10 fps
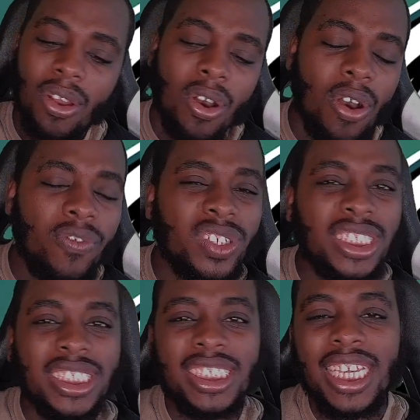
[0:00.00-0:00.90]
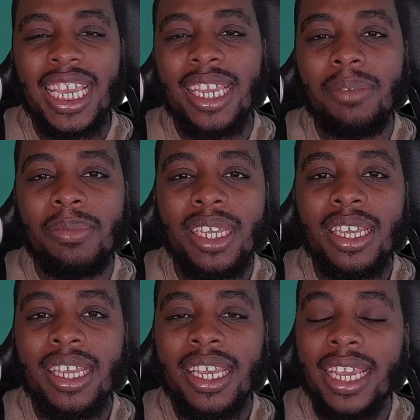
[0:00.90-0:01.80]
Offensive scheme
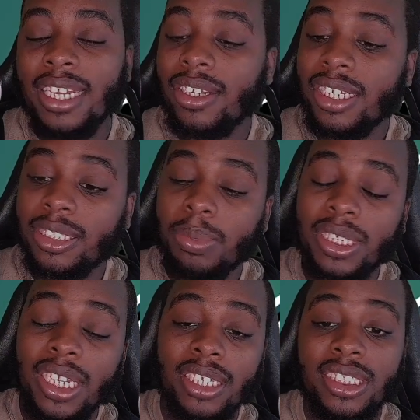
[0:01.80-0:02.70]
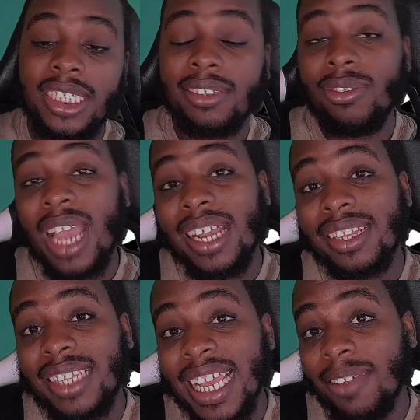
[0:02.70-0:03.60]
hinder his production. You got to
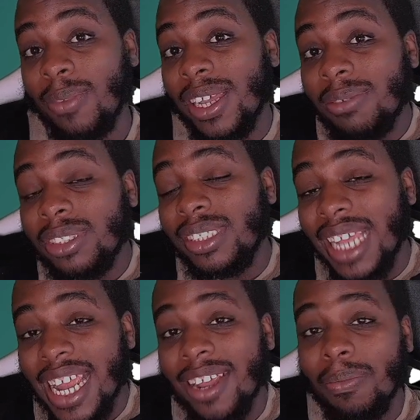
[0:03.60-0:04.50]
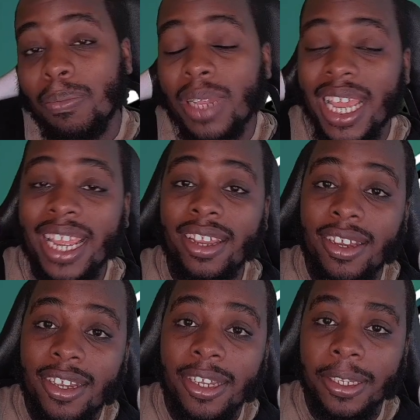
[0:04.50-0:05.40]
think, when he was there playing
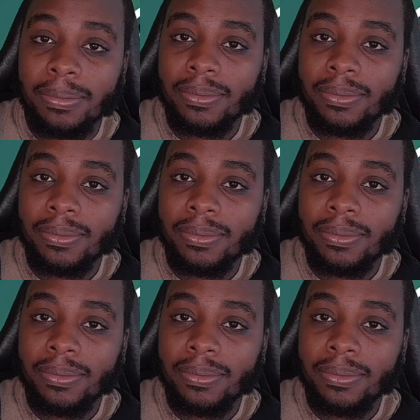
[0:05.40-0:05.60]
good,